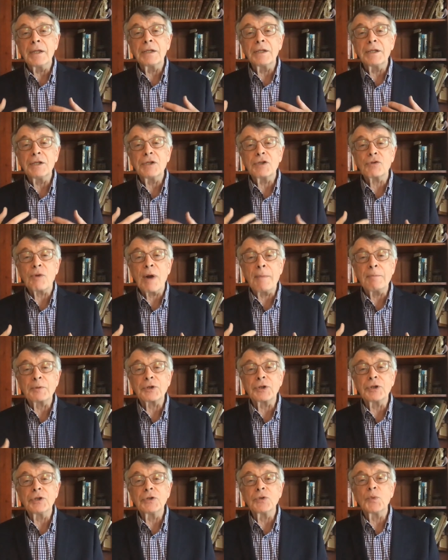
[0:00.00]
the
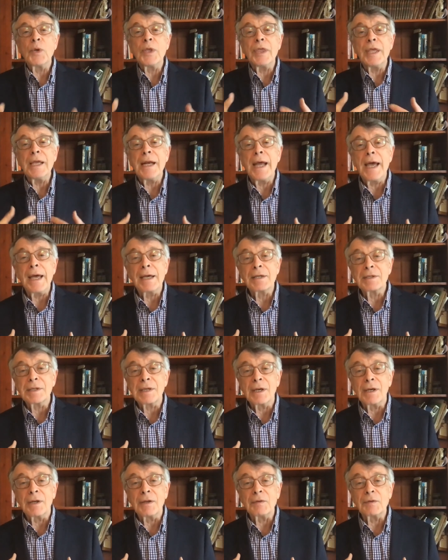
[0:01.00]
disruptions within
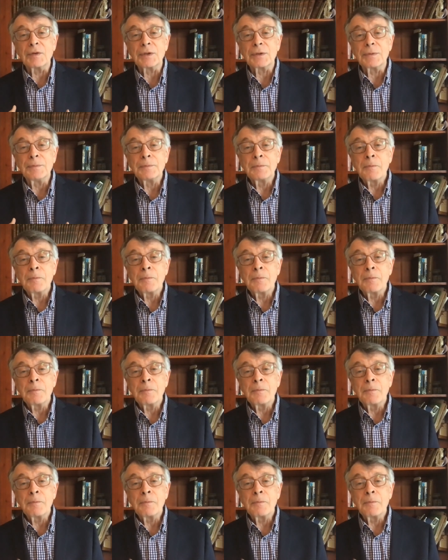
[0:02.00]
ourselves,